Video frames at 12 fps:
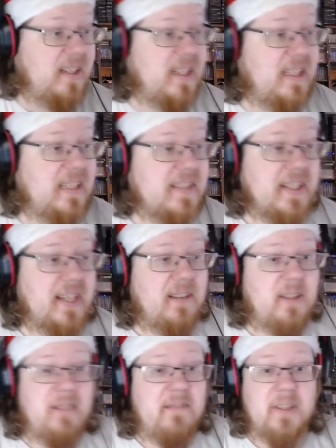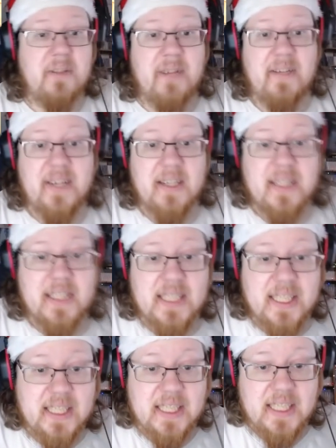let's see here. What do we have here?
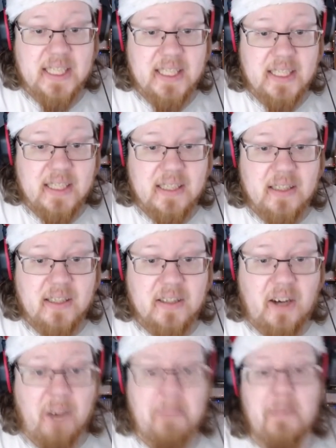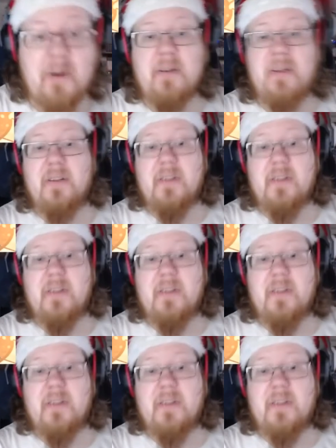Copper